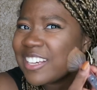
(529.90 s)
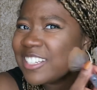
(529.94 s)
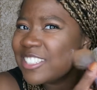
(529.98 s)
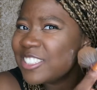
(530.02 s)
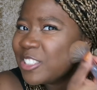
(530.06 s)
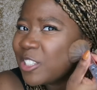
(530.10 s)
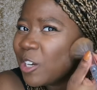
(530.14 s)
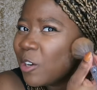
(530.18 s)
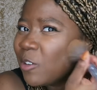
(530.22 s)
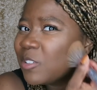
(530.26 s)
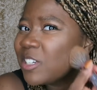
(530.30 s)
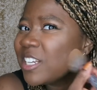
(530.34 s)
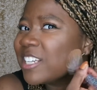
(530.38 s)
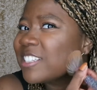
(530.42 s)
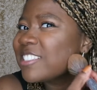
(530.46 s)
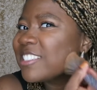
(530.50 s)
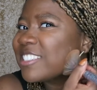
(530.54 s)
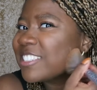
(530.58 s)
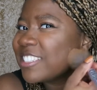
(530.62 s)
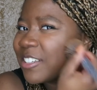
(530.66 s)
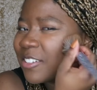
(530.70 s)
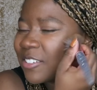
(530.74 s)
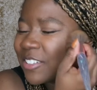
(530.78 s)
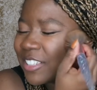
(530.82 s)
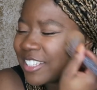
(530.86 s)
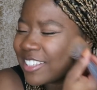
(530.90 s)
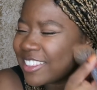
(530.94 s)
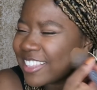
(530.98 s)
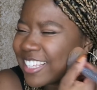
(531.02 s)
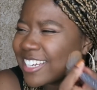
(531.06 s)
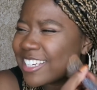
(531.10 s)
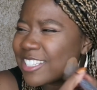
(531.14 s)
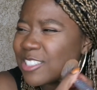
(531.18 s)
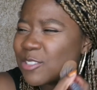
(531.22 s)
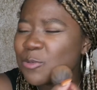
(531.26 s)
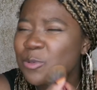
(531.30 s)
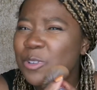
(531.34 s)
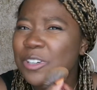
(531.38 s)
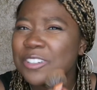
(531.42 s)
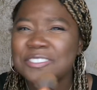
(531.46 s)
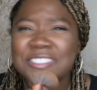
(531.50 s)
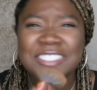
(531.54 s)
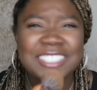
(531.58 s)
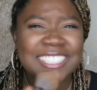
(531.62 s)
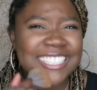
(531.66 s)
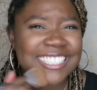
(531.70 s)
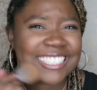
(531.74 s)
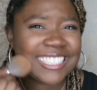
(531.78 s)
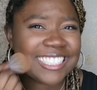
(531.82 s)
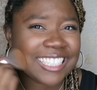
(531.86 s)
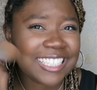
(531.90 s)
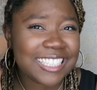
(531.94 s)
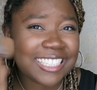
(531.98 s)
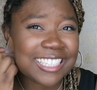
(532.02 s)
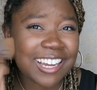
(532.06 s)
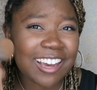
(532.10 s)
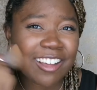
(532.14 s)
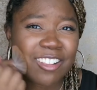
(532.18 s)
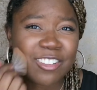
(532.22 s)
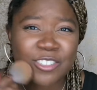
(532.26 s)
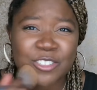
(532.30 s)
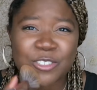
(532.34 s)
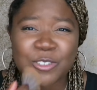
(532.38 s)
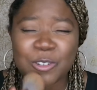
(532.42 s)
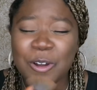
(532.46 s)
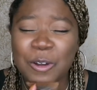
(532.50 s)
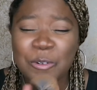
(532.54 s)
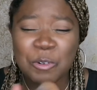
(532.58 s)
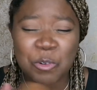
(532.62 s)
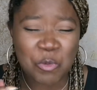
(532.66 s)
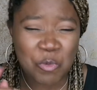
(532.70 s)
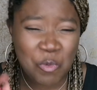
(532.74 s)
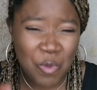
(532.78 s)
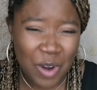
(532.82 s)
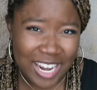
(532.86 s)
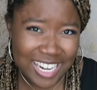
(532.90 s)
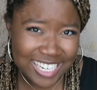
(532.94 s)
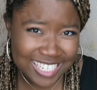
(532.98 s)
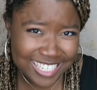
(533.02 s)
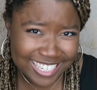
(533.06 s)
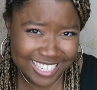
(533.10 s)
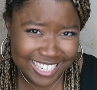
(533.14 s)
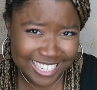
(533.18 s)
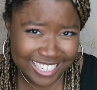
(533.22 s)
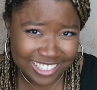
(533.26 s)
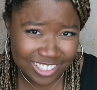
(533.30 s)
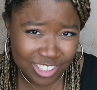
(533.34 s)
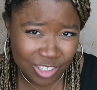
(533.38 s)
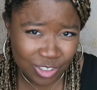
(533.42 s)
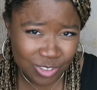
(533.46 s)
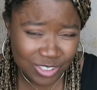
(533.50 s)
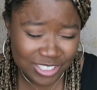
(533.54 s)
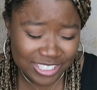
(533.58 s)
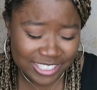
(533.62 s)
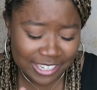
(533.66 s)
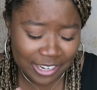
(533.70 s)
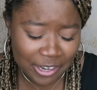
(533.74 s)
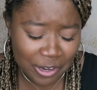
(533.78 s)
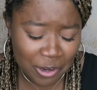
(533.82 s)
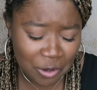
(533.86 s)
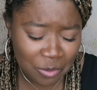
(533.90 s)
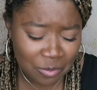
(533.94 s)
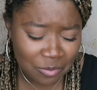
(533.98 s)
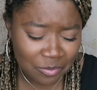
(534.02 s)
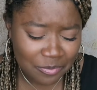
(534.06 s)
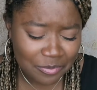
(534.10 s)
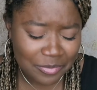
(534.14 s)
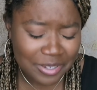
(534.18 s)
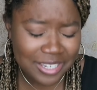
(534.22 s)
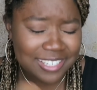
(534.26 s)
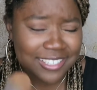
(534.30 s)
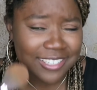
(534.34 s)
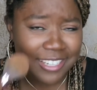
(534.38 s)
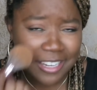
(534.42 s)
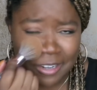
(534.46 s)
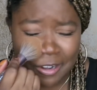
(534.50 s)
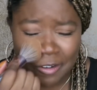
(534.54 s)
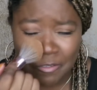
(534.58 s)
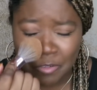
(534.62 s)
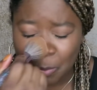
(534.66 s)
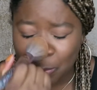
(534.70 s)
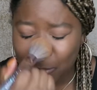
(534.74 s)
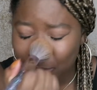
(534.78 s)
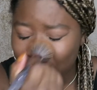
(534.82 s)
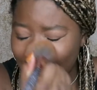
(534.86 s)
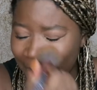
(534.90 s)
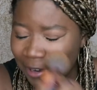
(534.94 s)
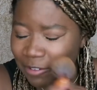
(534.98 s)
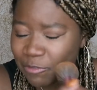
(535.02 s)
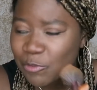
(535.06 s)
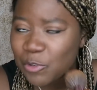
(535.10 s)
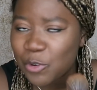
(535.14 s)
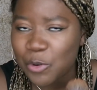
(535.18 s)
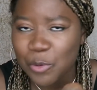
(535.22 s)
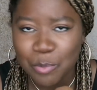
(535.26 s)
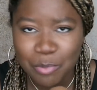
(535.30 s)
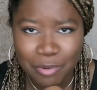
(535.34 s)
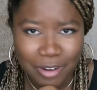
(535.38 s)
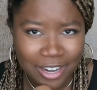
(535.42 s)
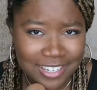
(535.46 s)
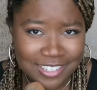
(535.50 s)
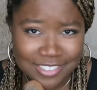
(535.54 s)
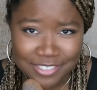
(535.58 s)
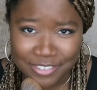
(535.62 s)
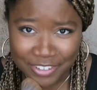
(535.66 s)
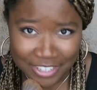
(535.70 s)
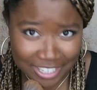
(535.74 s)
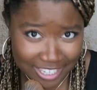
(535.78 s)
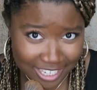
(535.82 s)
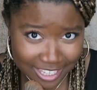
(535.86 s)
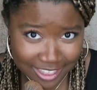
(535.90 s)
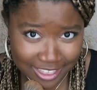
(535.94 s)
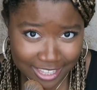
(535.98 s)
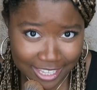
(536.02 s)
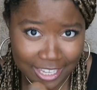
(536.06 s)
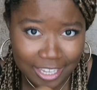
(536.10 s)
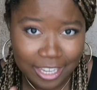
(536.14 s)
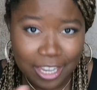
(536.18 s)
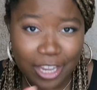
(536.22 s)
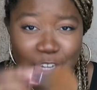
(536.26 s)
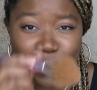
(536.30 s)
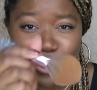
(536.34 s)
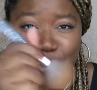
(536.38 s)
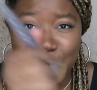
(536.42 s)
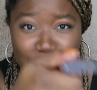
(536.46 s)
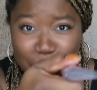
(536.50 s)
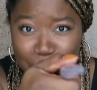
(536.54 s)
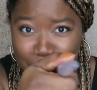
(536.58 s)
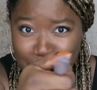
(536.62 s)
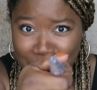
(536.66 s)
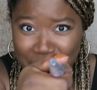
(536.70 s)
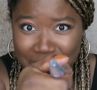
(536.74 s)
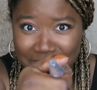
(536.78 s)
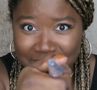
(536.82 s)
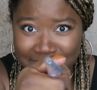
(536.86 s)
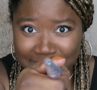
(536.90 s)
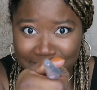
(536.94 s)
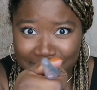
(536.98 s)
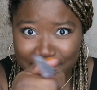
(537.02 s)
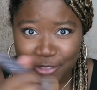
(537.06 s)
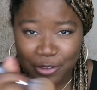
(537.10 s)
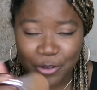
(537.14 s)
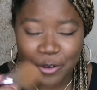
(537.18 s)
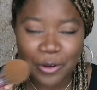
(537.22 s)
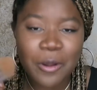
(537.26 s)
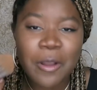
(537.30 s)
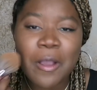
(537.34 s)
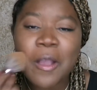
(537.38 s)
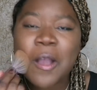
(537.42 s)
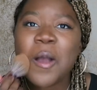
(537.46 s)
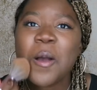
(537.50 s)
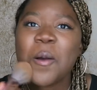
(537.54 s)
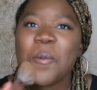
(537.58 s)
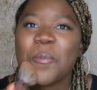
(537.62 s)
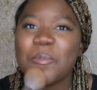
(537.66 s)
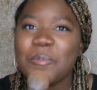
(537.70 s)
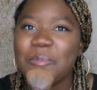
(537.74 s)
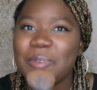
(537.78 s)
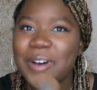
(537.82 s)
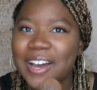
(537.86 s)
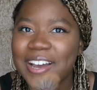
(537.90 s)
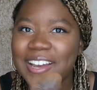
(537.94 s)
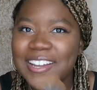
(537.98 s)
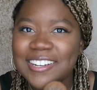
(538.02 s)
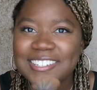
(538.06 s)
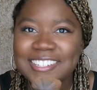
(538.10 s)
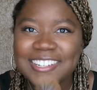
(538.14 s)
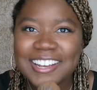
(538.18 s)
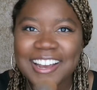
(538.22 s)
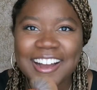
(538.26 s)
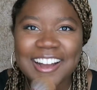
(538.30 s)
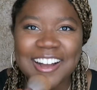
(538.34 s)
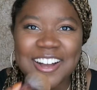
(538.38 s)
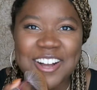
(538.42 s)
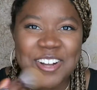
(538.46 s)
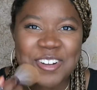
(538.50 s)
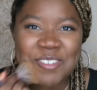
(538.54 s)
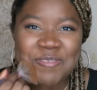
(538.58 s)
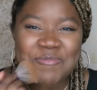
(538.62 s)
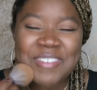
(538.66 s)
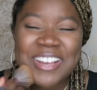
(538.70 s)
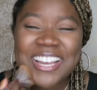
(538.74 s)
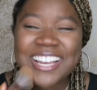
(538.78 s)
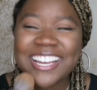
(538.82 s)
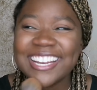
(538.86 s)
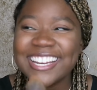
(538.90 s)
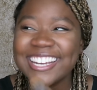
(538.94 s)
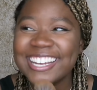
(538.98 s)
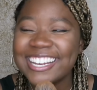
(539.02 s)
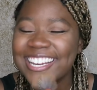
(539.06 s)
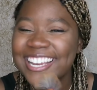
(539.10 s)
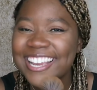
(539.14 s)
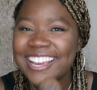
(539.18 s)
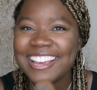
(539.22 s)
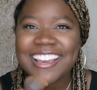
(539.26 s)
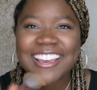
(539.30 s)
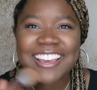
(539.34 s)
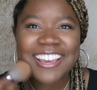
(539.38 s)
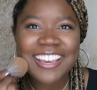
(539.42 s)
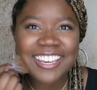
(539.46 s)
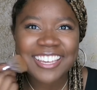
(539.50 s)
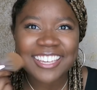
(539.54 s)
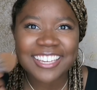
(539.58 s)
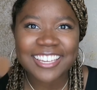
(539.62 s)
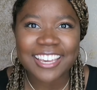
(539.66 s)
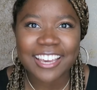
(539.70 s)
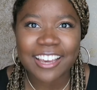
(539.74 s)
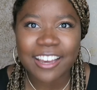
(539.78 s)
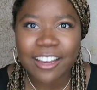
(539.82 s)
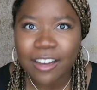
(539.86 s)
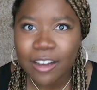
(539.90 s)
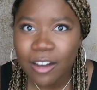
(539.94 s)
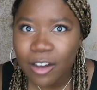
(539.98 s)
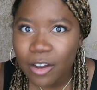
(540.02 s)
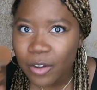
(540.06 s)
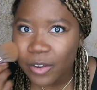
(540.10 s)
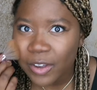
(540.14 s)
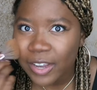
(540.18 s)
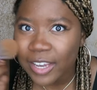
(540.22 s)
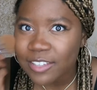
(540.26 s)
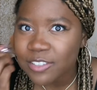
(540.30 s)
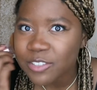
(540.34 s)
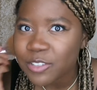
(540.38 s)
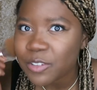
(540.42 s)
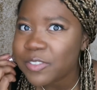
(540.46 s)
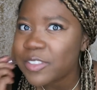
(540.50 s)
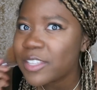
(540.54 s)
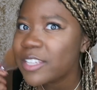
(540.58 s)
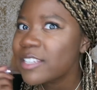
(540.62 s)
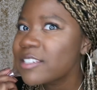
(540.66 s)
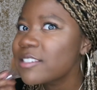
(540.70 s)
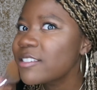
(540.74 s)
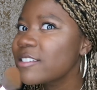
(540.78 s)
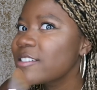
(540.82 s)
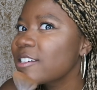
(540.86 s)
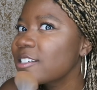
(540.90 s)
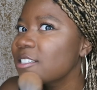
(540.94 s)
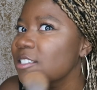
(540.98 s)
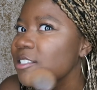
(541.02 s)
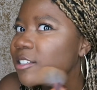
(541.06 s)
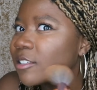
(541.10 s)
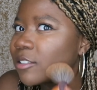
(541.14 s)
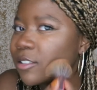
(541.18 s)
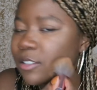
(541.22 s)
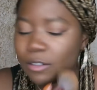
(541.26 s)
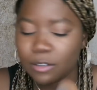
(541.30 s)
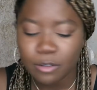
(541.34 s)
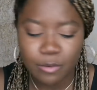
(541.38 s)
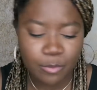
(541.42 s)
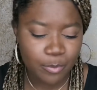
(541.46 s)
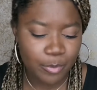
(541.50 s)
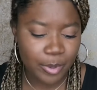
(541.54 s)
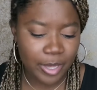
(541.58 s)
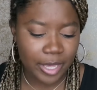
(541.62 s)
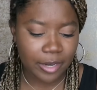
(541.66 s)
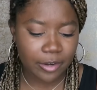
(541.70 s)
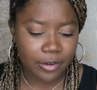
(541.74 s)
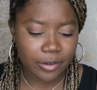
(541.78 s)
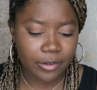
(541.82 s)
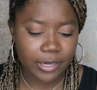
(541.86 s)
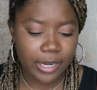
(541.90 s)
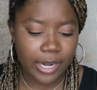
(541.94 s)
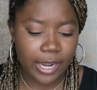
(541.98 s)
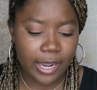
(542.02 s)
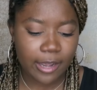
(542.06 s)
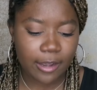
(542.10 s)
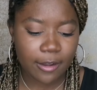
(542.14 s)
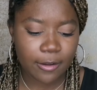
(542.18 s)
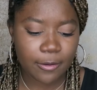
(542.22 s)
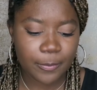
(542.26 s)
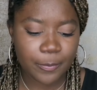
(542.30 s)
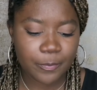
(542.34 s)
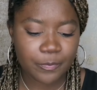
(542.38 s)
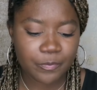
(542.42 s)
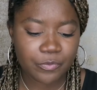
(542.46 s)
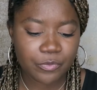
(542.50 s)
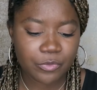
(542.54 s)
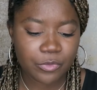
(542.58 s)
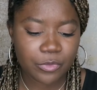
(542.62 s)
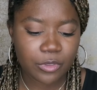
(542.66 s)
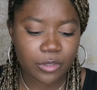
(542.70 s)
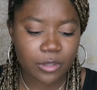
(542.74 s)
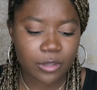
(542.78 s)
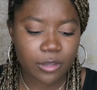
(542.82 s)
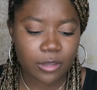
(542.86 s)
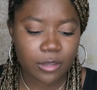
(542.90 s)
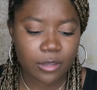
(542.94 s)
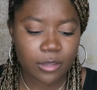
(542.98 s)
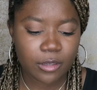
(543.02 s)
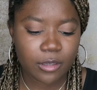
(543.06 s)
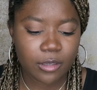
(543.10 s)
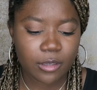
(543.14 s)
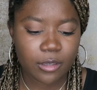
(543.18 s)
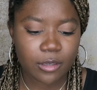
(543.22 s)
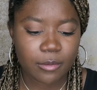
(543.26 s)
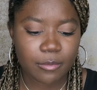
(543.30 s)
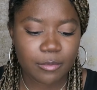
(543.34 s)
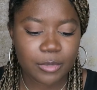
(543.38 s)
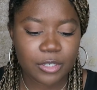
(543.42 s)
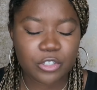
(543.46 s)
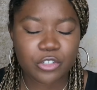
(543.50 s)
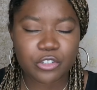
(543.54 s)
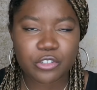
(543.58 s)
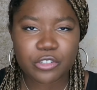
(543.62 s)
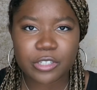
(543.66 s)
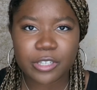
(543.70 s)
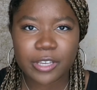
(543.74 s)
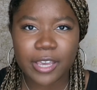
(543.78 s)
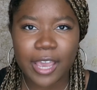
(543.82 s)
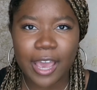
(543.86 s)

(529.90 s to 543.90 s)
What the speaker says: necessarily think it's worth $16, so I would wait to get it on sale because I never pay full price for anything, and you shouldn't either. But yeah. Okay, so this looks a little better now. But you see